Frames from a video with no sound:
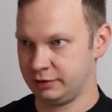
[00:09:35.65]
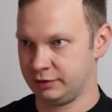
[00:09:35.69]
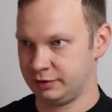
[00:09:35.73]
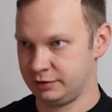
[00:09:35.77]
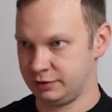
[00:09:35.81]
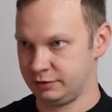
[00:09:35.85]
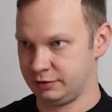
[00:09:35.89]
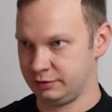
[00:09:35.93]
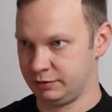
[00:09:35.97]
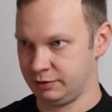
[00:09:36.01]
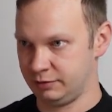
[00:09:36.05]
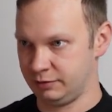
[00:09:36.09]

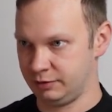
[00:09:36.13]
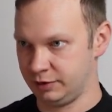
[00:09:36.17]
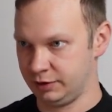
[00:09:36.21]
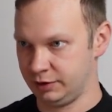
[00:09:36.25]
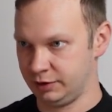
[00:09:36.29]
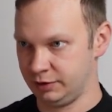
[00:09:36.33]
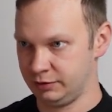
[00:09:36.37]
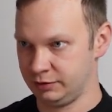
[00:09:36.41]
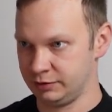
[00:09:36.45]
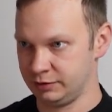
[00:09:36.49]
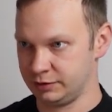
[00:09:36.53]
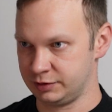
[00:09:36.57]
So we will
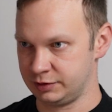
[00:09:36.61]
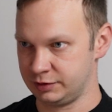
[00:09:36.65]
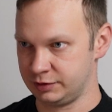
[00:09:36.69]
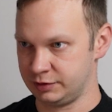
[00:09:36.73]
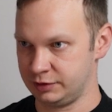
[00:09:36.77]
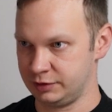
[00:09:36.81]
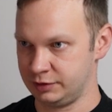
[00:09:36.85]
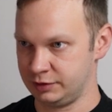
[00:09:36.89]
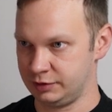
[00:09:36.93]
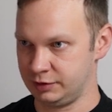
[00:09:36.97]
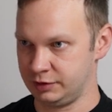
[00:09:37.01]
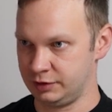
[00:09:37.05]

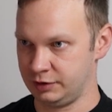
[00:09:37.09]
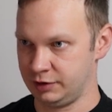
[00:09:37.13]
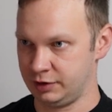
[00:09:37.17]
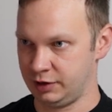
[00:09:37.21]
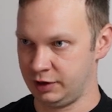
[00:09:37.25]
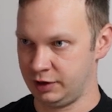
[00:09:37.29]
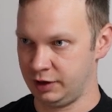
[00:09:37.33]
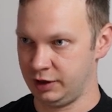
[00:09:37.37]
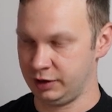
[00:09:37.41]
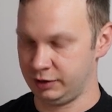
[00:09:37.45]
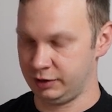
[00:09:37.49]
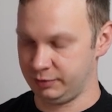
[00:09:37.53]
use
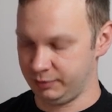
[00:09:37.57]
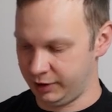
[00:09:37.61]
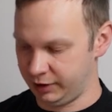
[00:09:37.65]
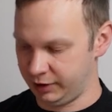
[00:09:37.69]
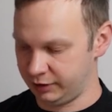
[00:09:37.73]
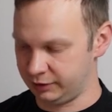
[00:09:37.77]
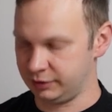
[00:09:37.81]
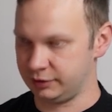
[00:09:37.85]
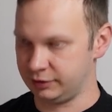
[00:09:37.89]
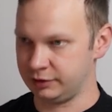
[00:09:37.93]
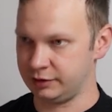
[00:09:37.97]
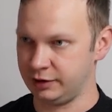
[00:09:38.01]

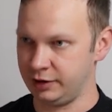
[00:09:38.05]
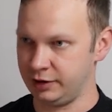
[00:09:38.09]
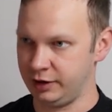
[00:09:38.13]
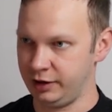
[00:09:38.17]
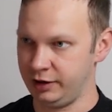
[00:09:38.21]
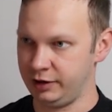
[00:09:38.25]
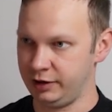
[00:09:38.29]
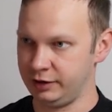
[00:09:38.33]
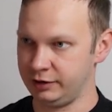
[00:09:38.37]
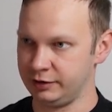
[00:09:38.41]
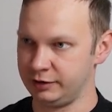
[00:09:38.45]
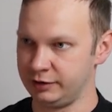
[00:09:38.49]
getMethod,
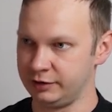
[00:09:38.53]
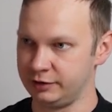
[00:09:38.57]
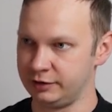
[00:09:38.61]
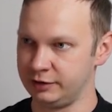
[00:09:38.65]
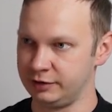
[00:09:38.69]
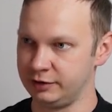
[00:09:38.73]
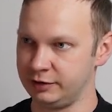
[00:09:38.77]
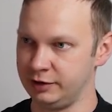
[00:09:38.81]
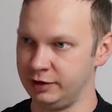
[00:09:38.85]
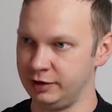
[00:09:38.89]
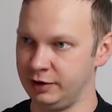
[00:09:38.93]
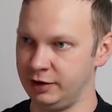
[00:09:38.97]
and
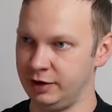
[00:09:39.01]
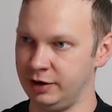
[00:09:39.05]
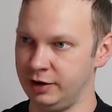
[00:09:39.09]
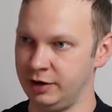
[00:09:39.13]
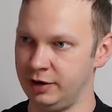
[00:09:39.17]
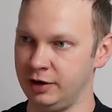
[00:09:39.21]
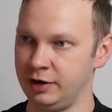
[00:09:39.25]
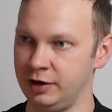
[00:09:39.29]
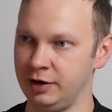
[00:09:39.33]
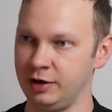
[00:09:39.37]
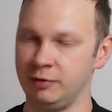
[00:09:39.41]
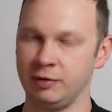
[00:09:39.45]

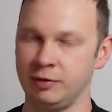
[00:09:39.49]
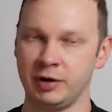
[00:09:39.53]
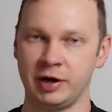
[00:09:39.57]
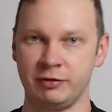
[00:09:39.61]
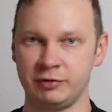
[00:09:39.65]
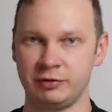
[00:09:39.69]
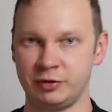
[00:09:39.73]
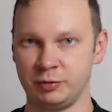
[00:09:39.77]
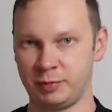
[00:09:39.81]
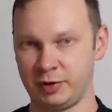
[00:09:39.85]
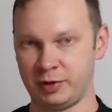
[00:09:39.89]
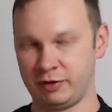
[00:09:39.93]
we
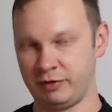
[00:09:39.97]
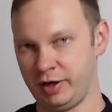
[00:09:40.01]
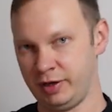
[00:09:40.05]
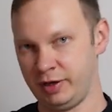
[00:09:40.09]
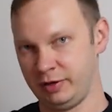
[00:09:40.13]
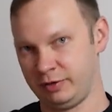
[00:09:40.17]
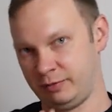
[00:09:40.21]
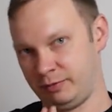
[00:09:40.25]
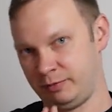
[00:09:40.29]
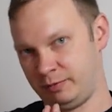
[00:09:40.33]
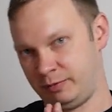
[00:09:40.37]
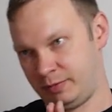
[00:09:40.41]
have to
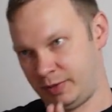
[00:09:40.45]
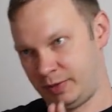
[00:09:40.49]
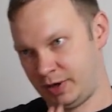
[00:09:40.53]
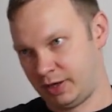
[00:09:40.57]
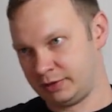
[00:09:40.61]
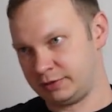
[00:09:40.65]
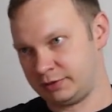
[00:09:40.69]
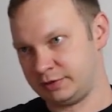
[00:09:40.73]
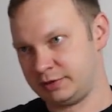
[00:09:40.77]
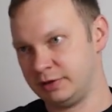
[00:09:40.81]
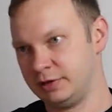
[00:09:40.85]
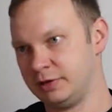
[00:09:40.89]
provide
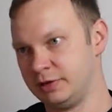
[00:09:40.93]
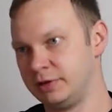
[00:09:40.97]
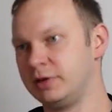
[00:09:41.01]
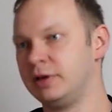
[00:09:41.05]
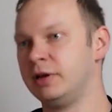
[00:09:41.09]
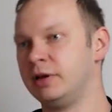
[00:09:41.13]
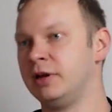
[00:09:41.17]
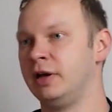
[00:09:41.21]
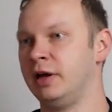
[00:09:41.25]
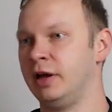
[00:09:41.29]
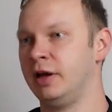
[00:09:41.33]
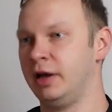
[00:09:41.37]
path
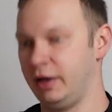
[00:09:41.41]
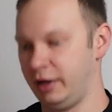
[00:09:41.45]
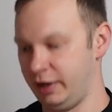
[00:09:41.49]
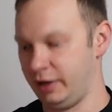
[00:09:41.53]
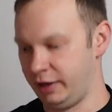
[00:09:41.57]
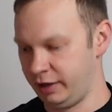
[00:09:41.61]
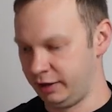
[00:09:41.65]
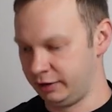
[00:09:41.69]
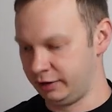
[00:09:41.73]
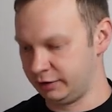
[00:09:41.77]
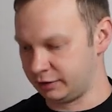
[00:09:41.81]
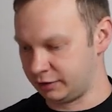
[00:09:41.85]

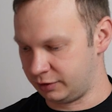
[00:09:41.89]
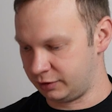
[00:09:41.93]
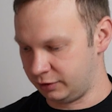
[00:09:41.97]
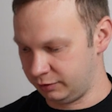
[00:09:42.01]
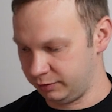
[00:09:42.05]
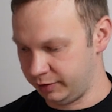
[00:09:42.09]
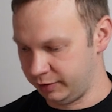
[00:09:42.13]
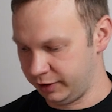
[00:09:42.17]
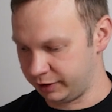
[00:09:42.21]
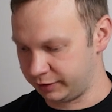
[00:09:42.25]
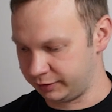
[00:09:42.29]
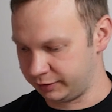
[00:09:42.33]
and
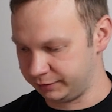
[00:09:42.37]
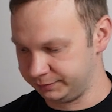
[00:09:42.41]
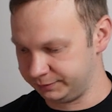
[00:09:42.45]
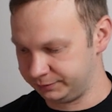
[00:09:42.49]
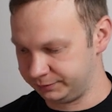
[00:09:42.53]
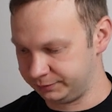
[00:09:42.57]
callback.